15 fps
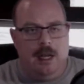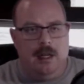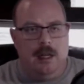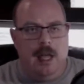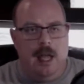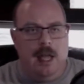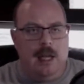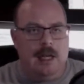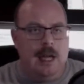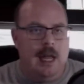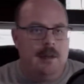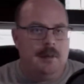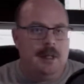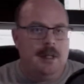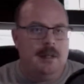
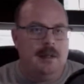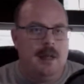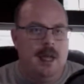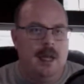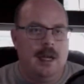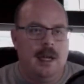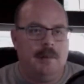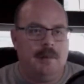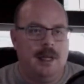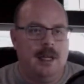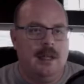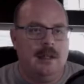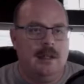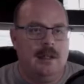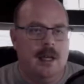anatomy, and I'm
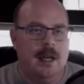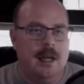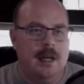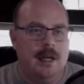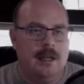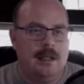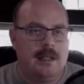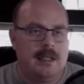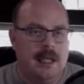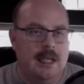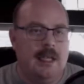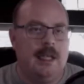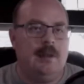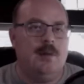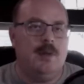getting
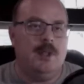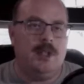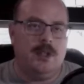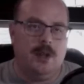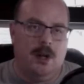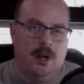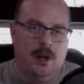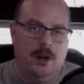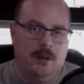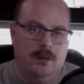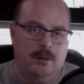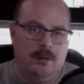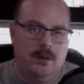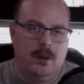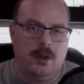skinning, which are all
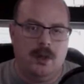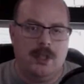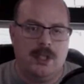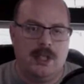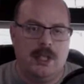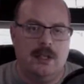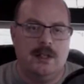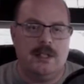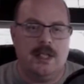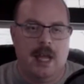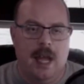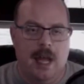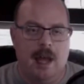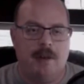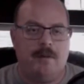good skills to
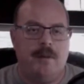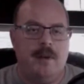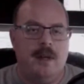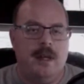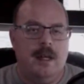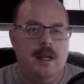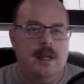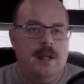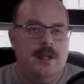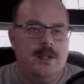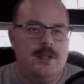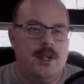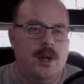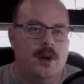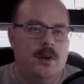have.
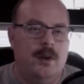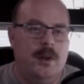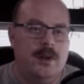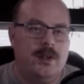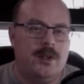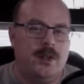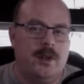So those are